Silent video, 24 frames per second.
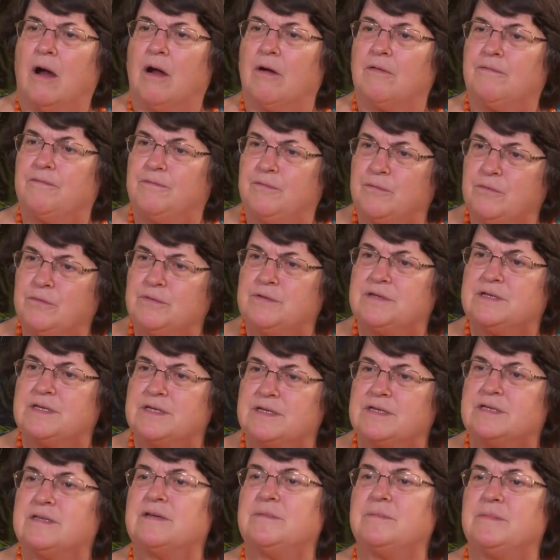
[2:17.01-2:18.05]
our food
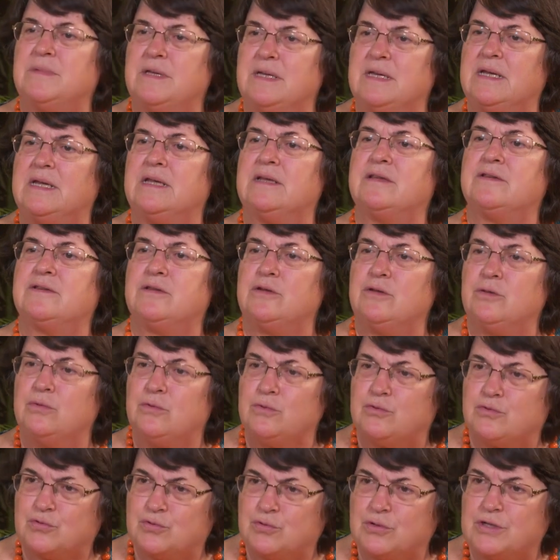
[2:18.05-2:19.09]
system needs
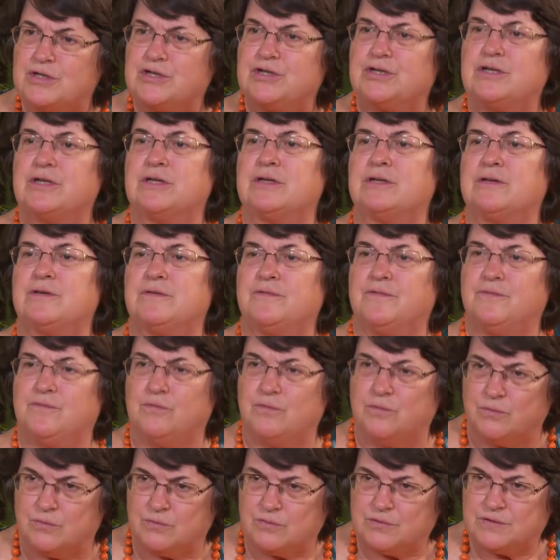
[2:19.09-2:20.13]
nutritious
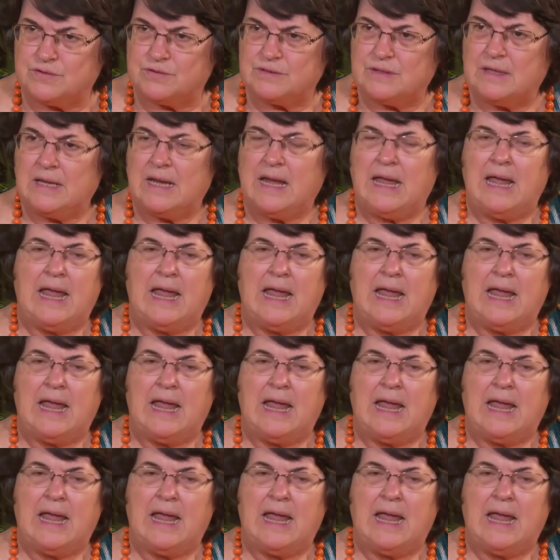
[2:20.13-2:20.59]
foods.